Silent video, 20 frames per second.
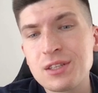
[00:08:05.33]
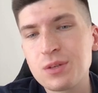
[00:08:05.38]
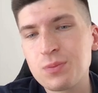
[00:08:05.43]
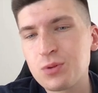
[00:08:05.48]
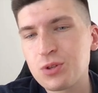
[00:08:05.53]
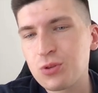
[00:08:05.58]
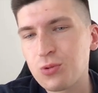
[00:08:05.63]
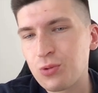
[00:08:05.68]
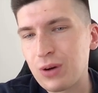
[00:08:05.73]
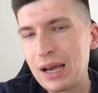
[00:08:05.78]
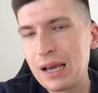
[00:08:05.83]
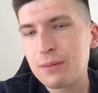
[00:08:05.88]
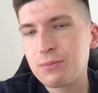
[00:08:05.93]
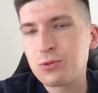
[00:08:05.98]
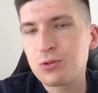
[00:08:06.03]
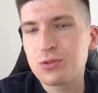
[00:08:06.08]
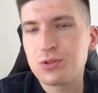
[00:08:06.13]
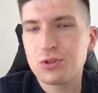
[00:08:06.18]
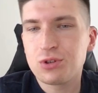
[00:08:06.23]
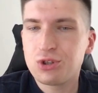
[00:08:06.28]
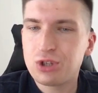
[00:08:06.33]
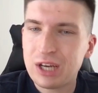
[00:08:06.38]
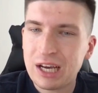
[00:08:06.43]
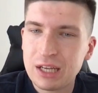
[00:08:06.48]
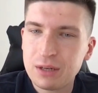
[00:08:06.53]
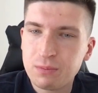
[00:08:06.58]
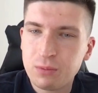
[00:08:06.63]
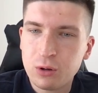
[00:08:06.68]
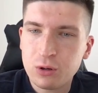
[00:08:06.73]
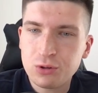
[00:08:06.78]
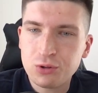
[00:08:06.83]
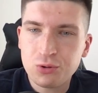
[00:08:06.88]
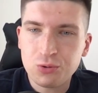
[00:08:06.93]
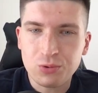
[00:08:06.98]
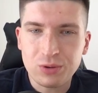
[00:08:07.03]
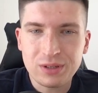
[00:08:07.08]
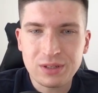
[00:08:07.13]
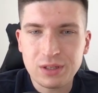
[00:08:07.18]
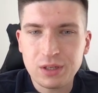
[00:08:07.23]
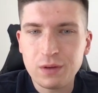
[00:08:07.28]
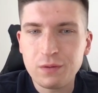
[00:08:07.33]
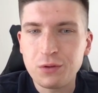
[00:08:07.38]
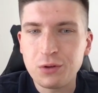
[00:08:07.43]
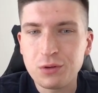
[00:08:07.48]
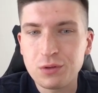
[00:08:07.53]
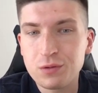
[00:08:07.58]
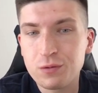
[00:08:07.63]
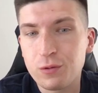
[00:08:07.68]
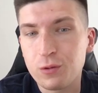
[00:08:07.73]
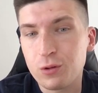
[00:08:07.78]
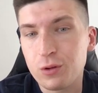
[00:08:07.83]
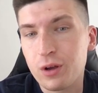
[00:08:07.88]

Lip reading: subscribe to the chatbot to receive useful